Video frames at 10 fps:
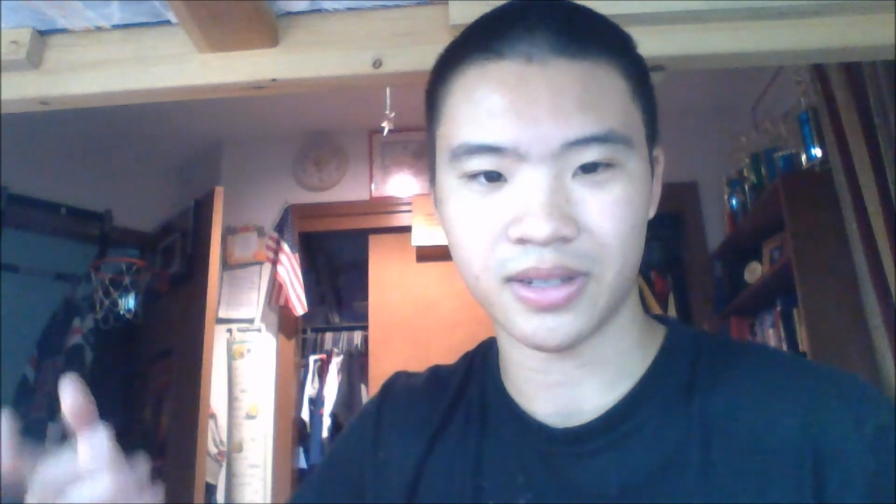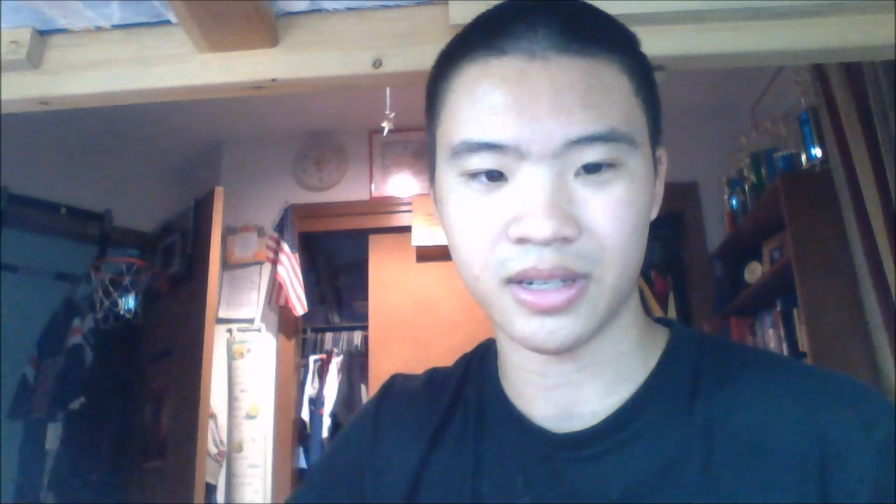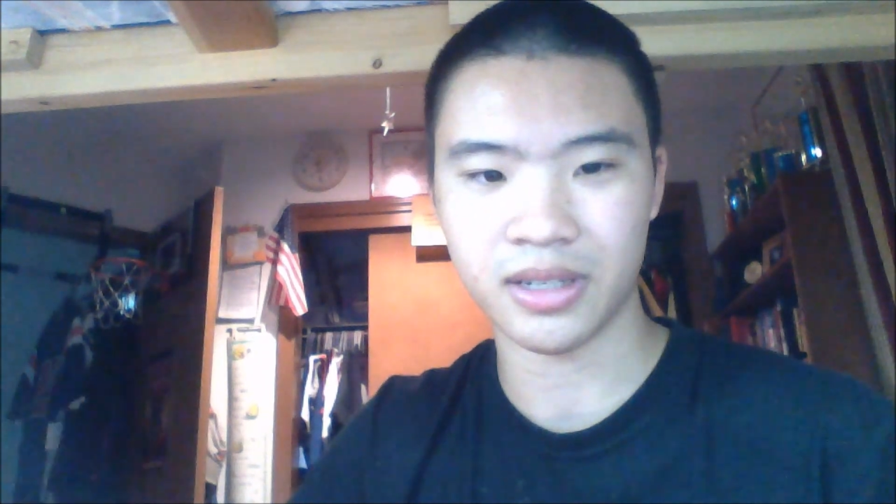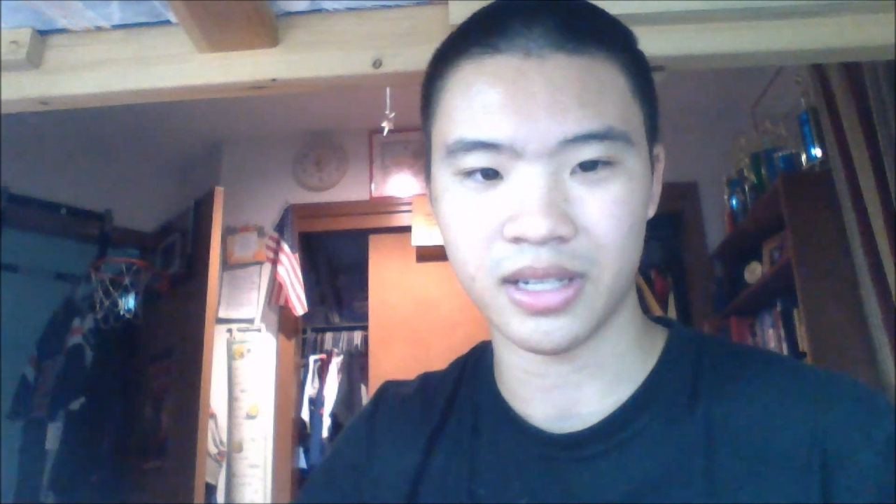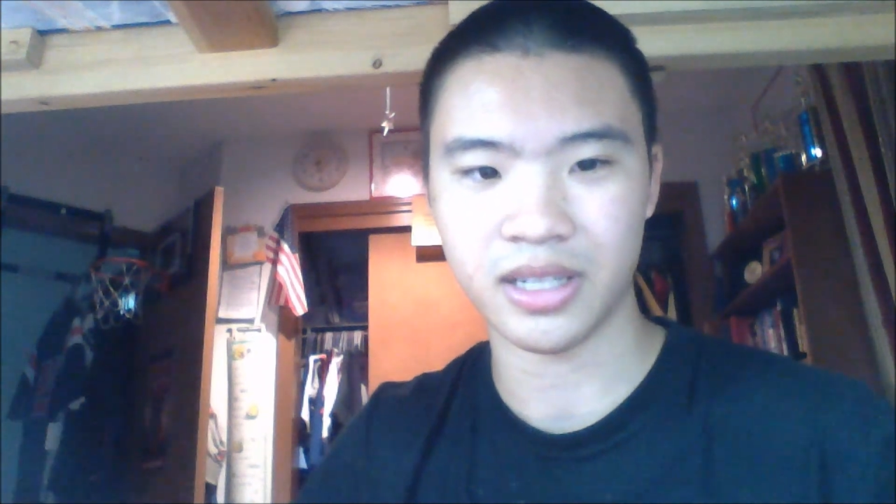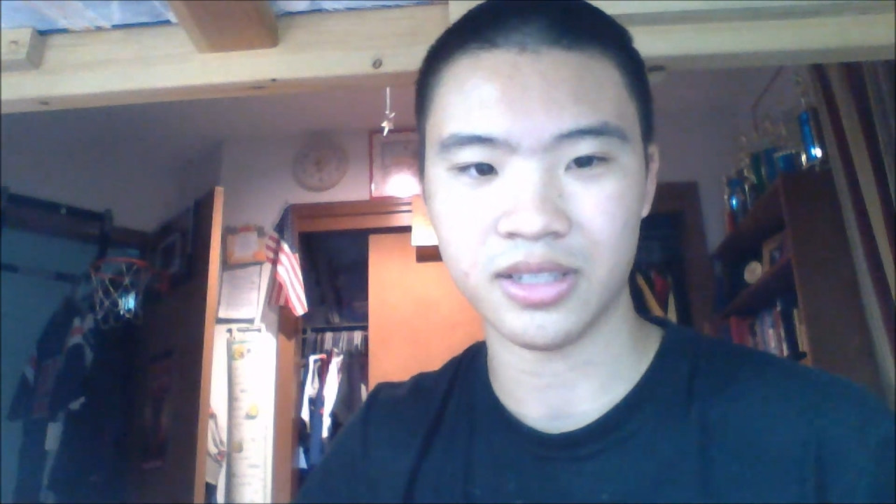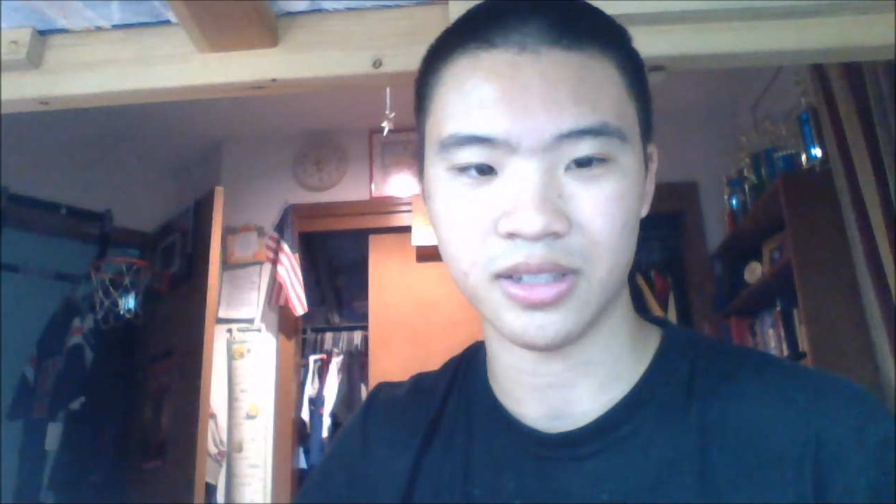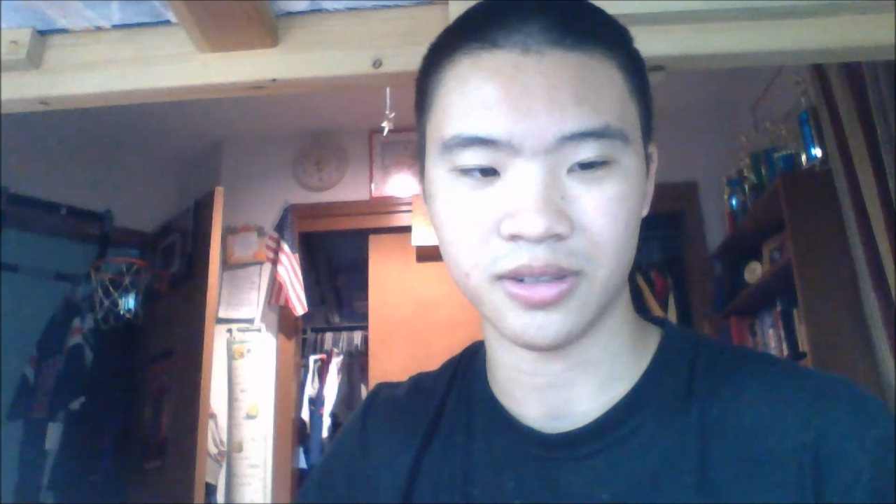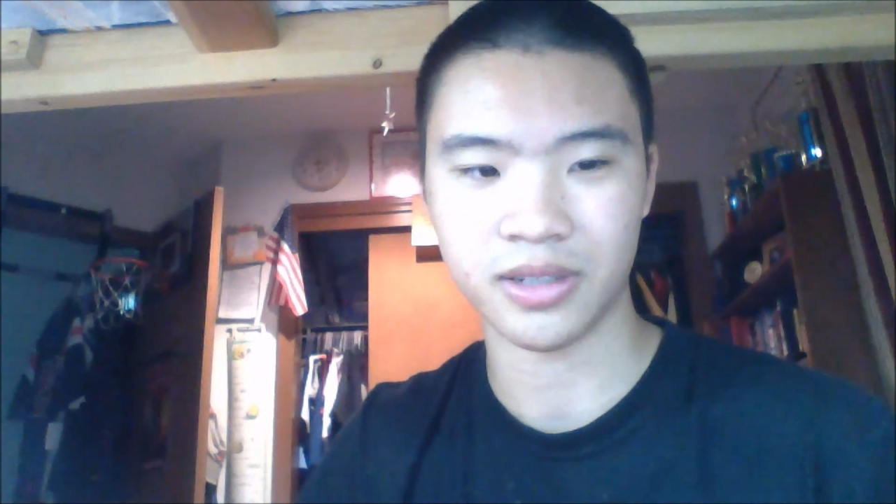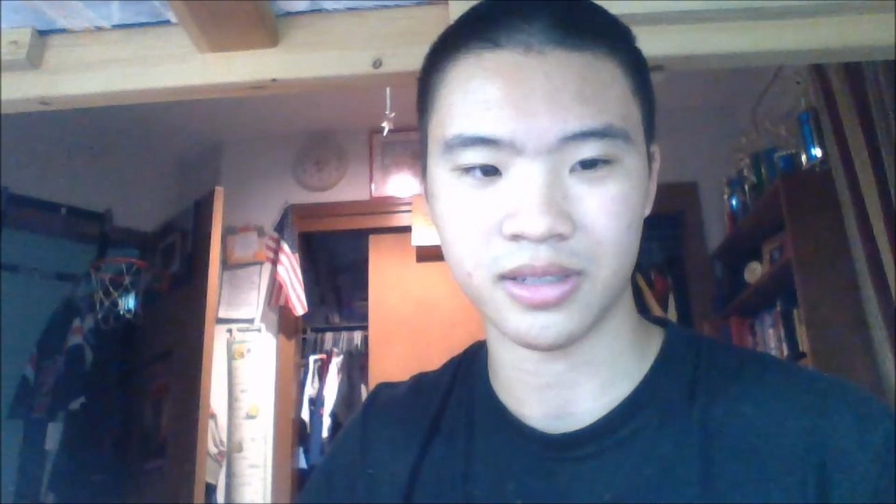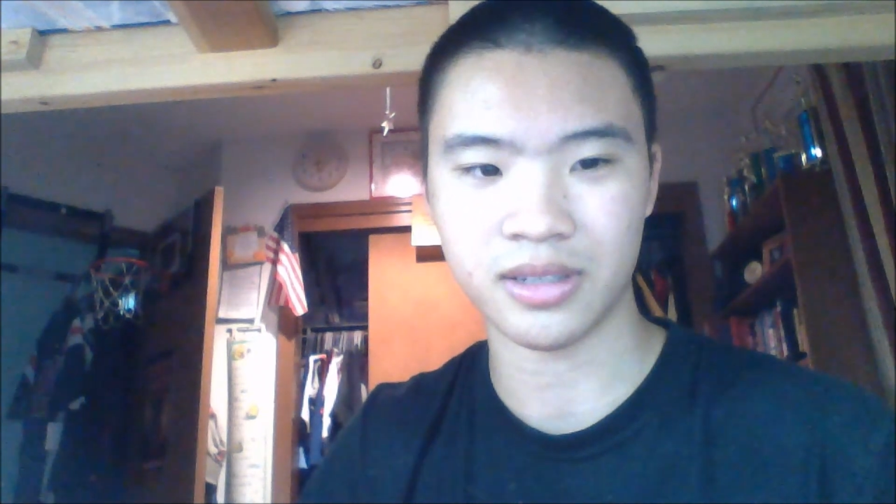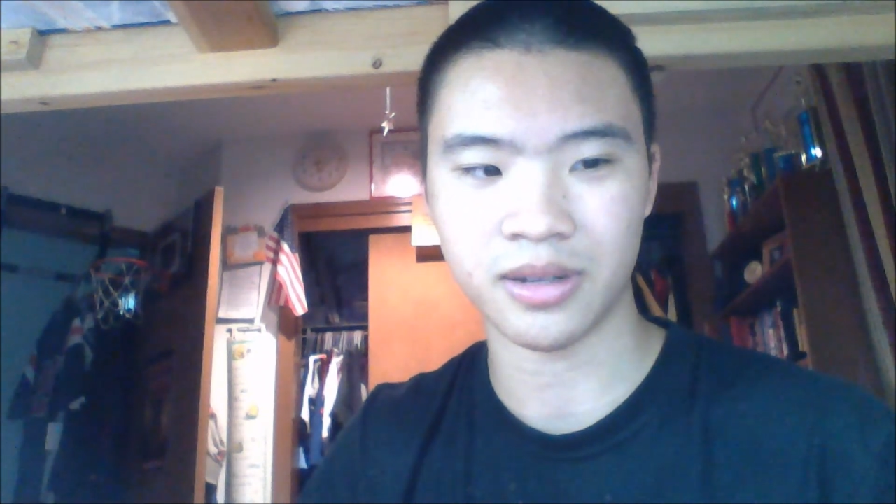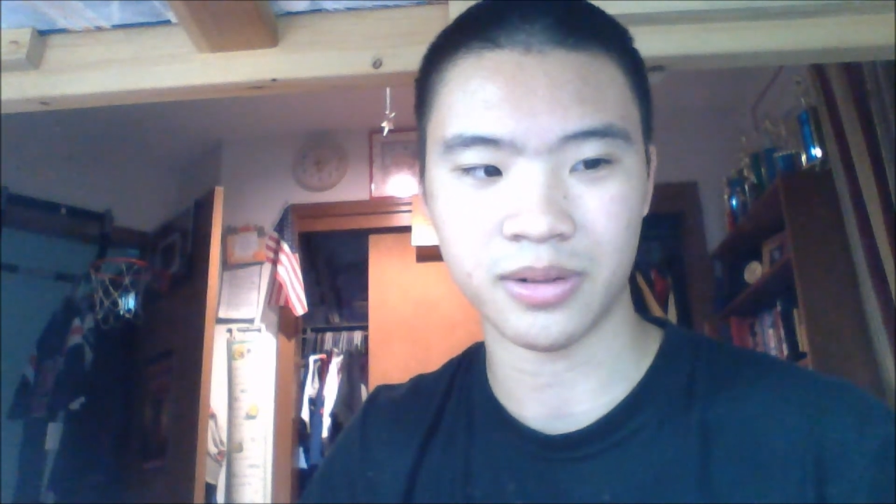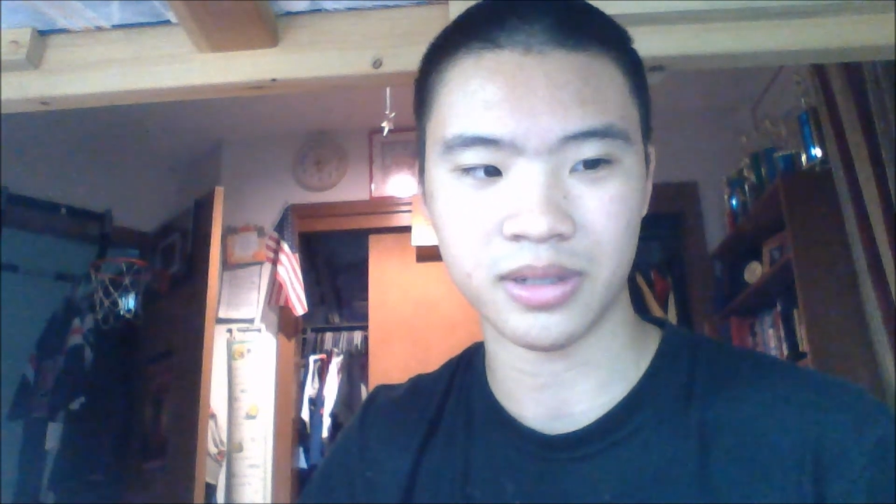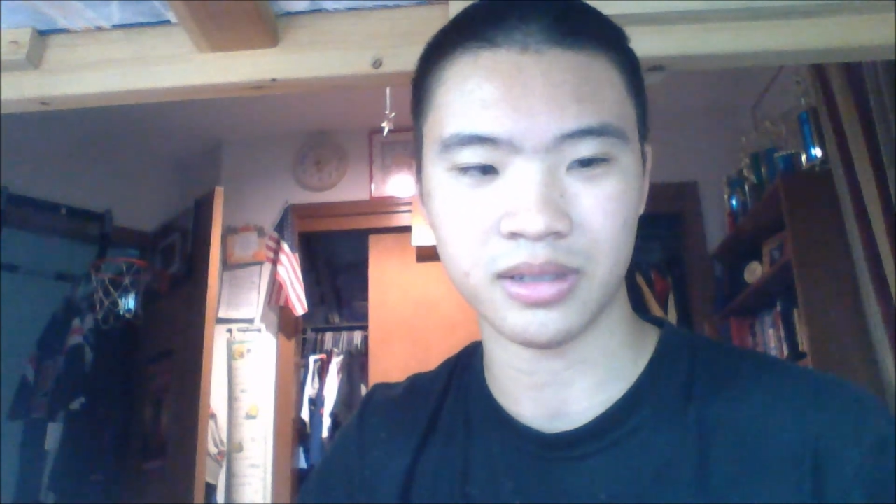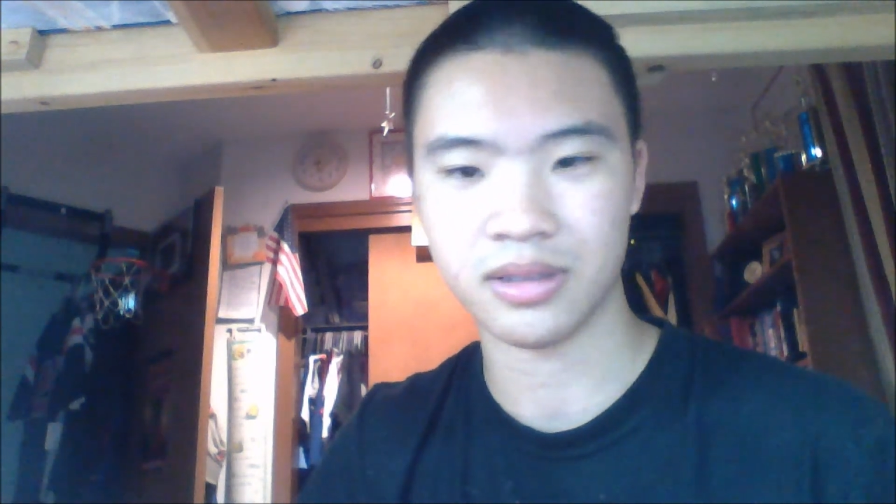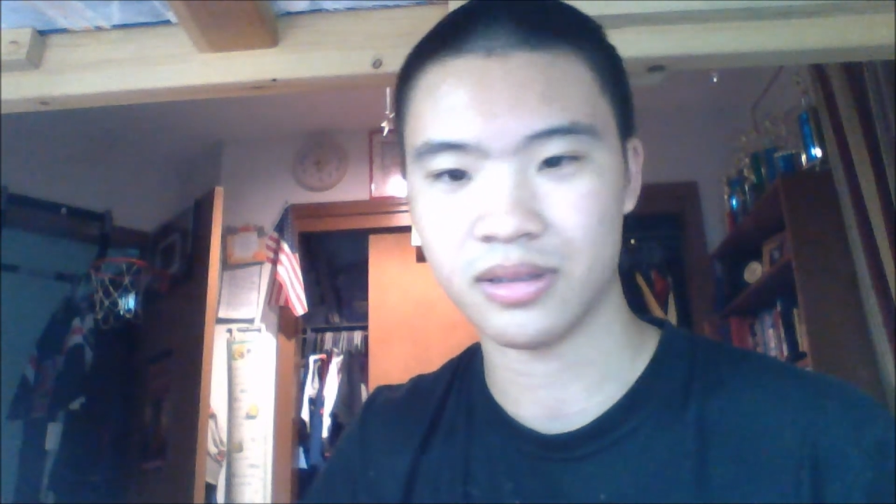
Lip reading: didn't need to, because I wasn't